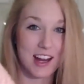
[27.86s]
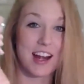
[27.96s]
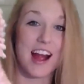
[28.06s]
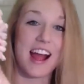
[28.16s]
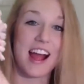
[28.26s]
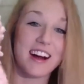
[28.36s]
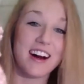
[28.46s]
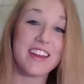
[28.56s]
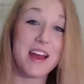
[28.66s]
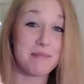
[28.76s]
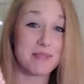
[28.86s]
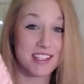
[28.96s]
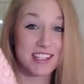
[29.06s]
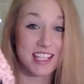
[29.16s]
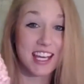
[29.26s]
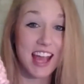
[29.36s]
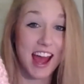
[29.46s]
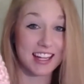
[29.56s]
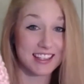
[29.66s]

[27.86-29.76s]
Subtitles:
or I call them ski hats.